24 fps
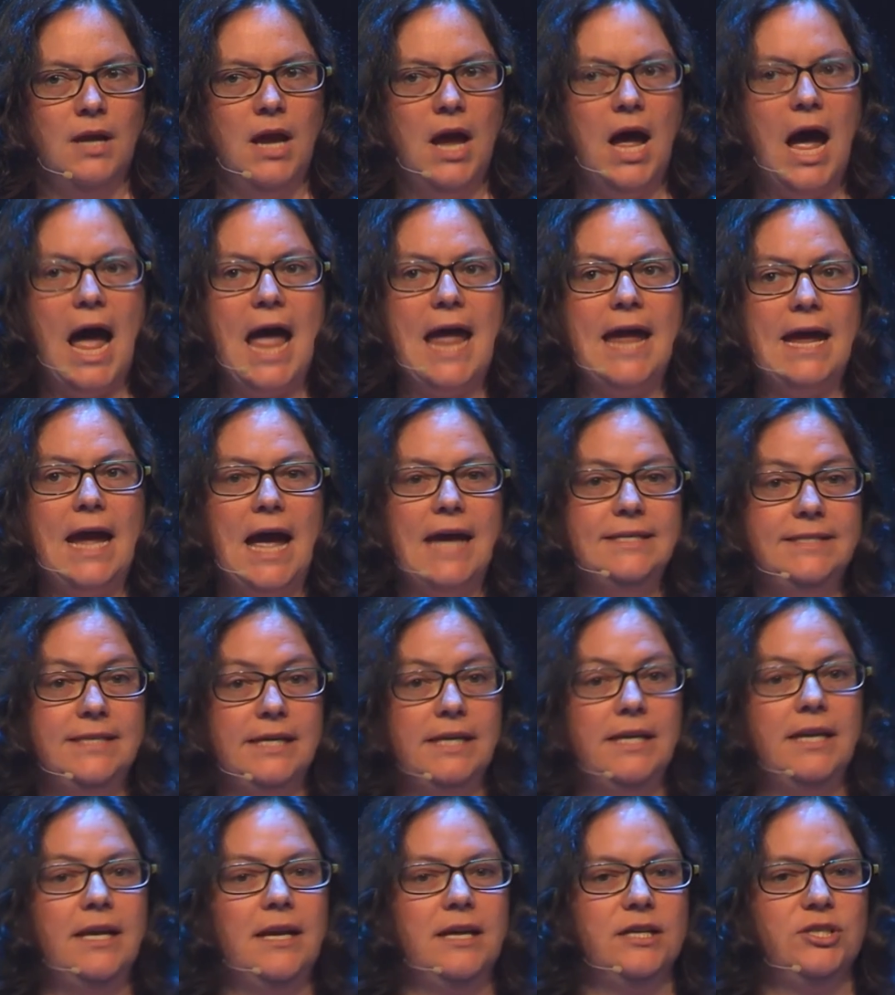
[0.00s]
I
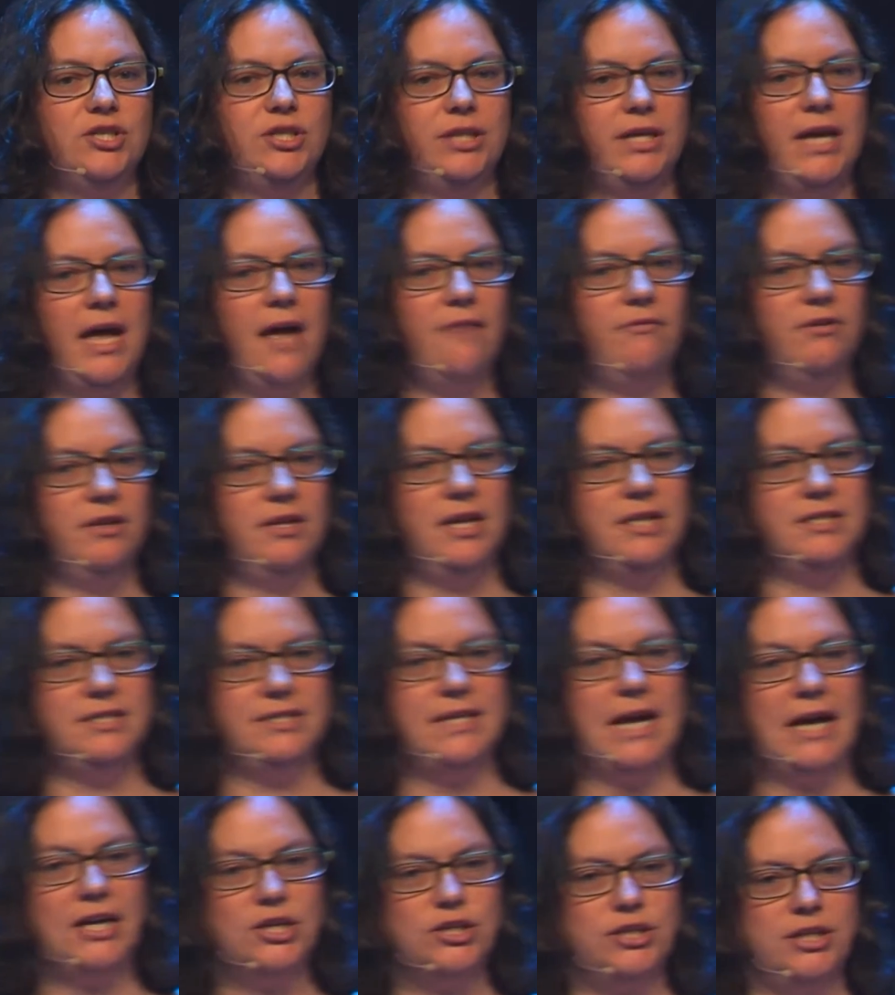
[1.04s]
did actually have a
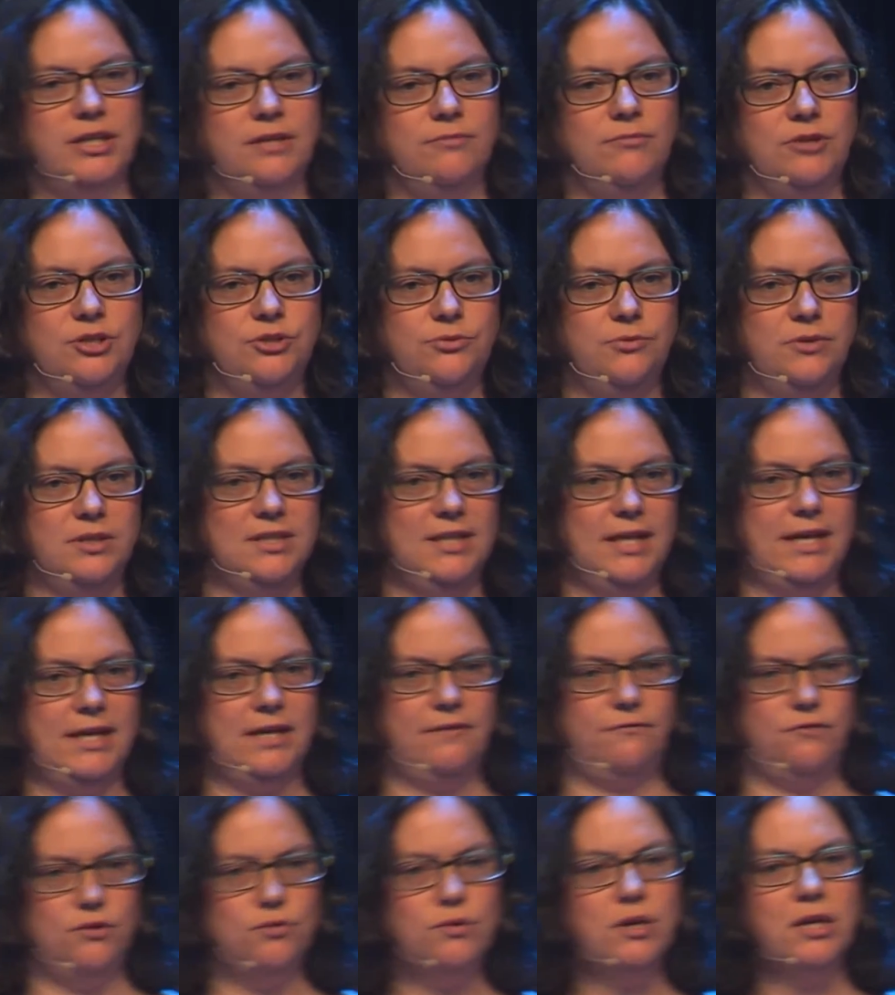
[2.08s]
section which was like,
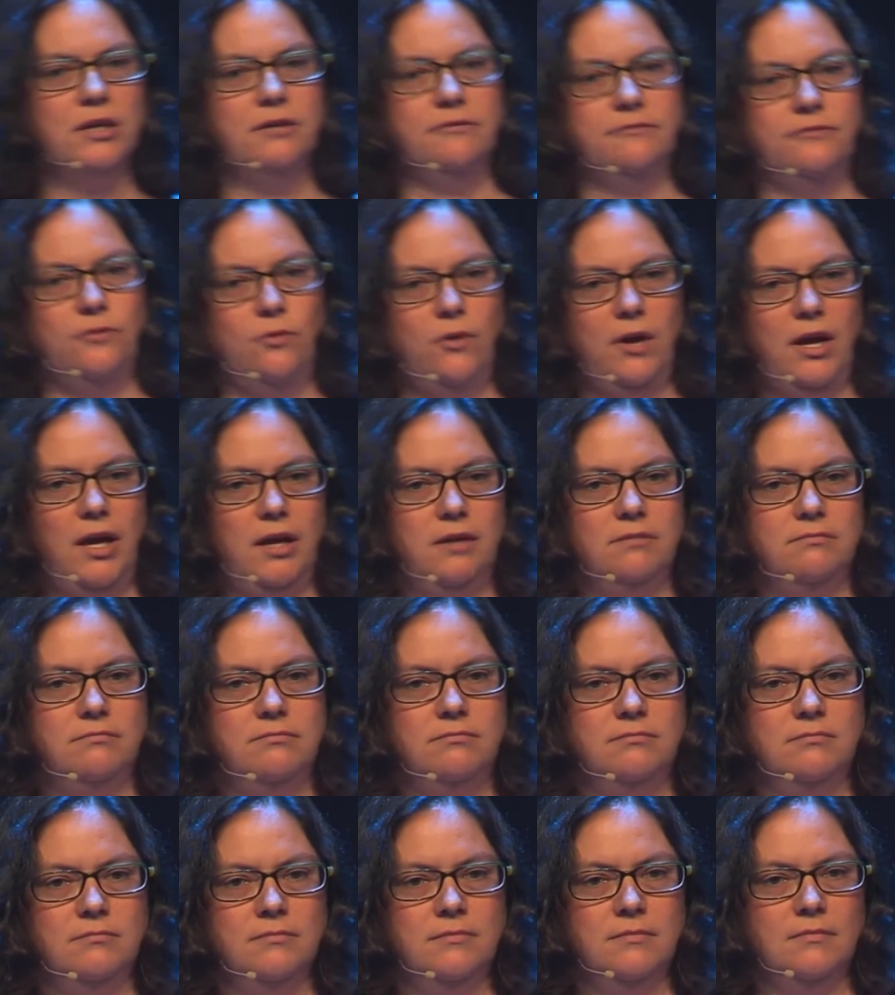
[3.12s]
if you can avoid
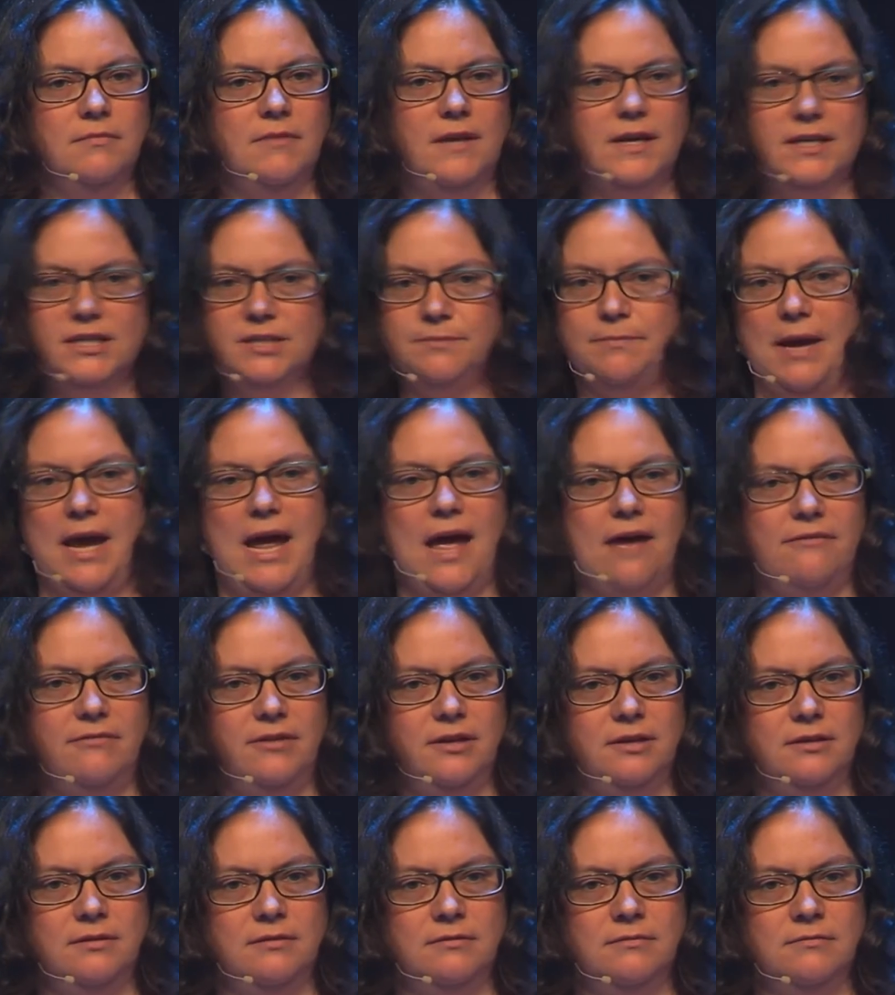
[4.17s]
this by
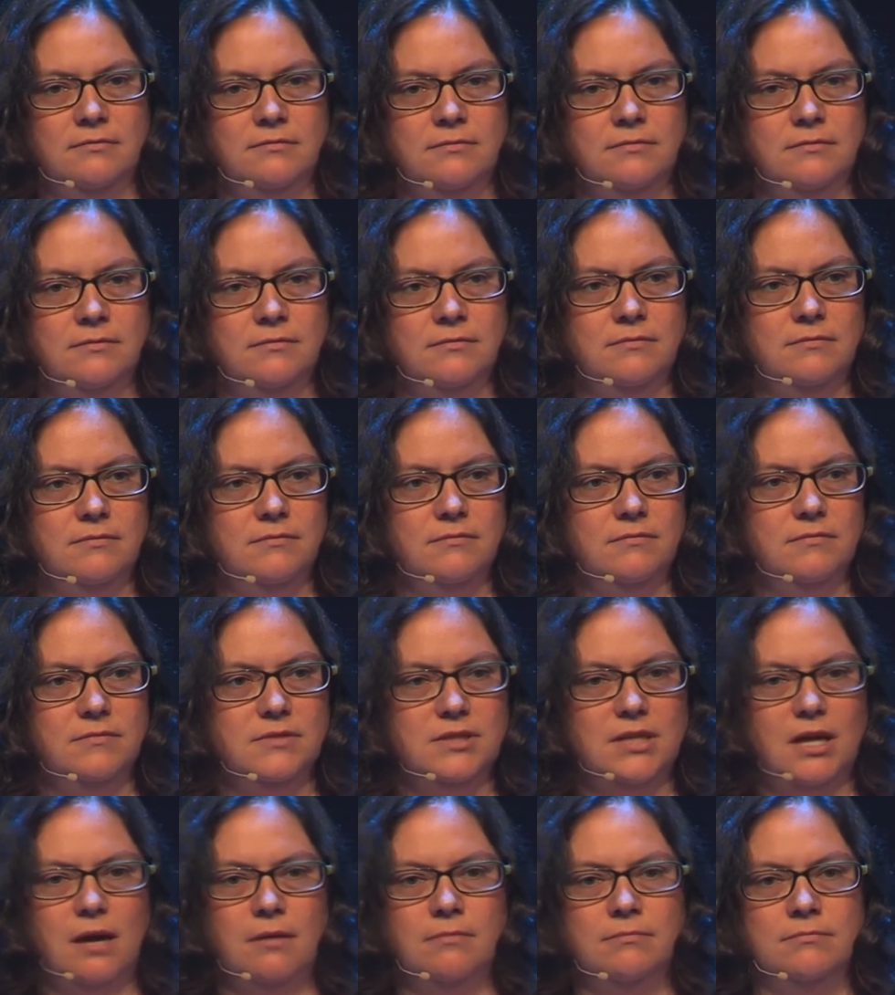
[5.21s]
having
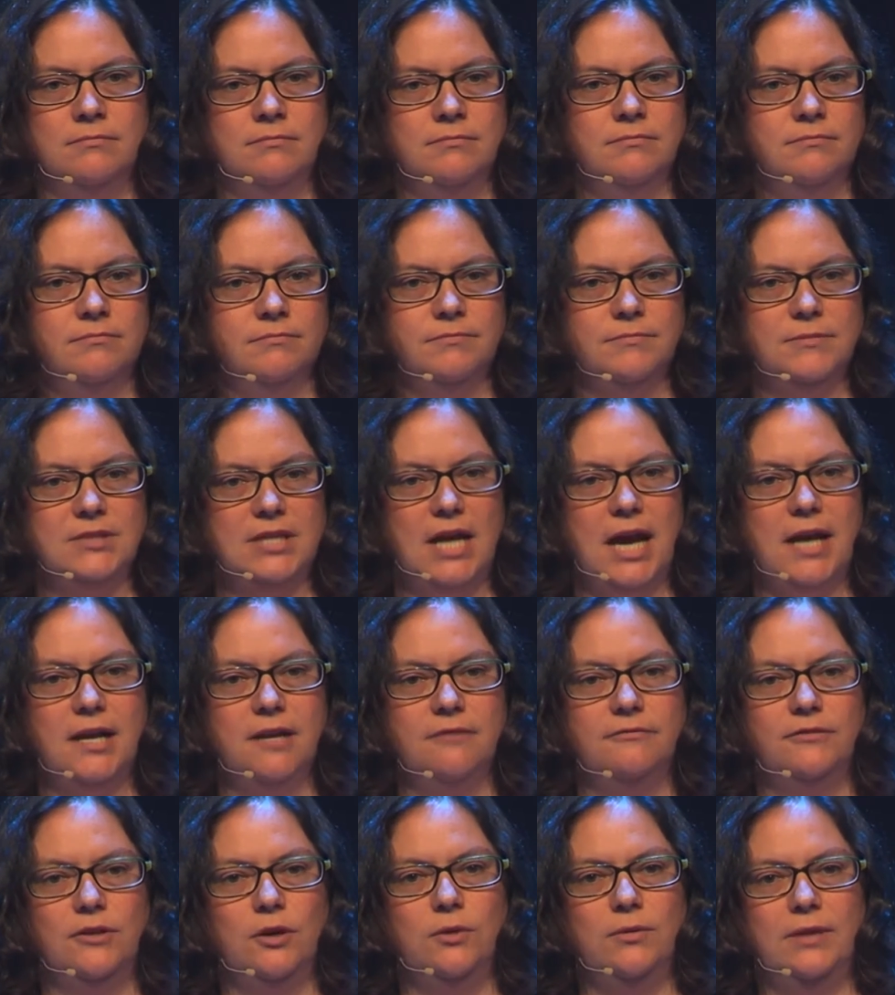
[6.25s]
some sign-in
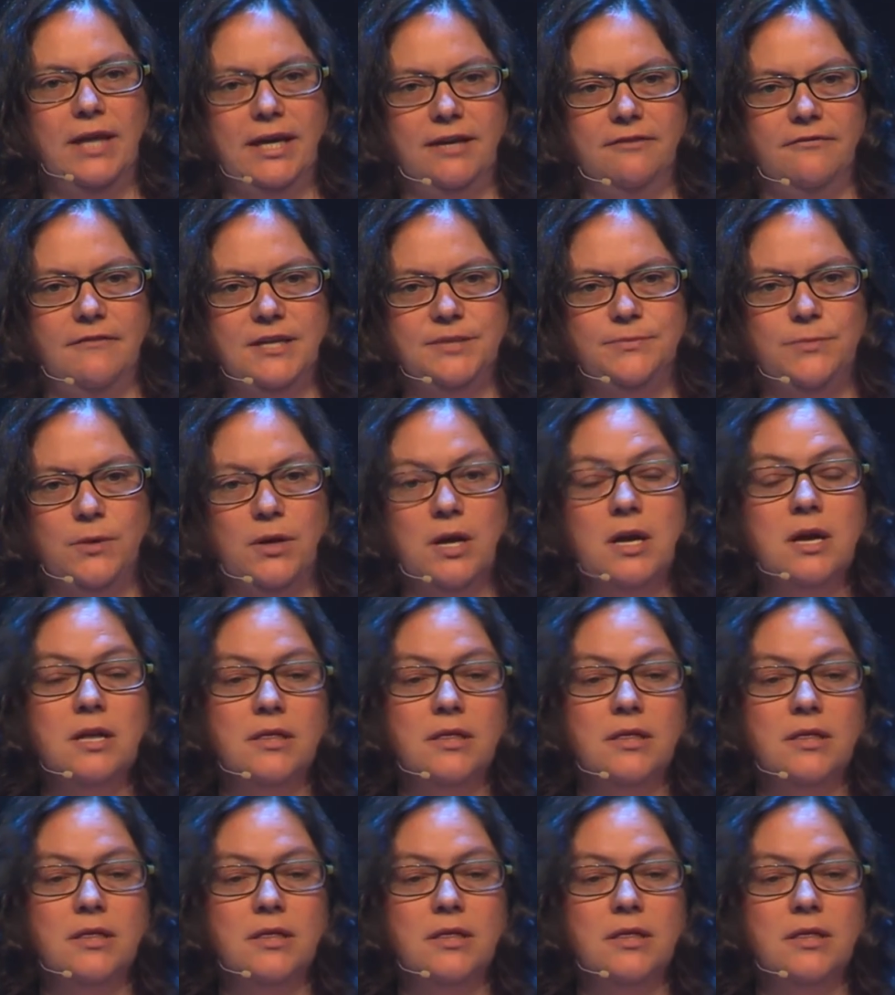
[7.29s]
flow like Facebook.